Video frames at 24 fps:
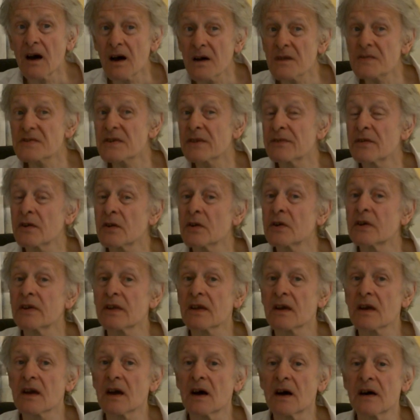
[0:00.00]
Also, if you look
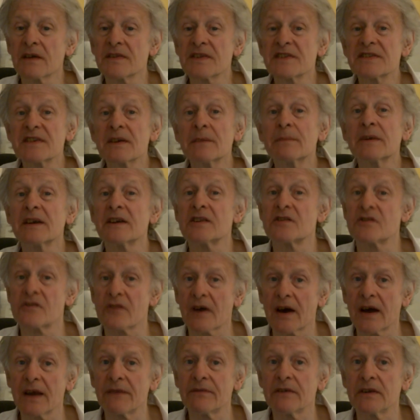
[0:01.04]
at the card, there's somebody
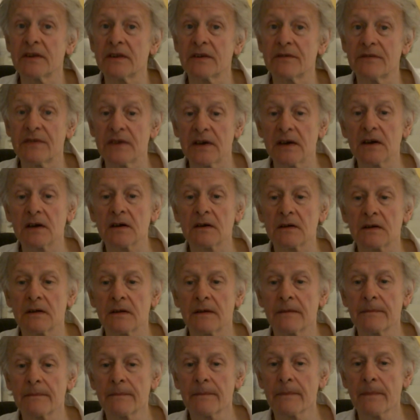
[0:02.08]
driving the
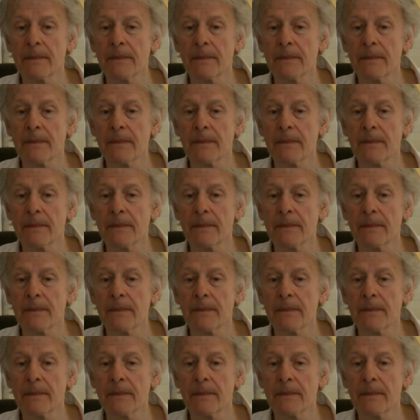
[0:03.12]
vehicle.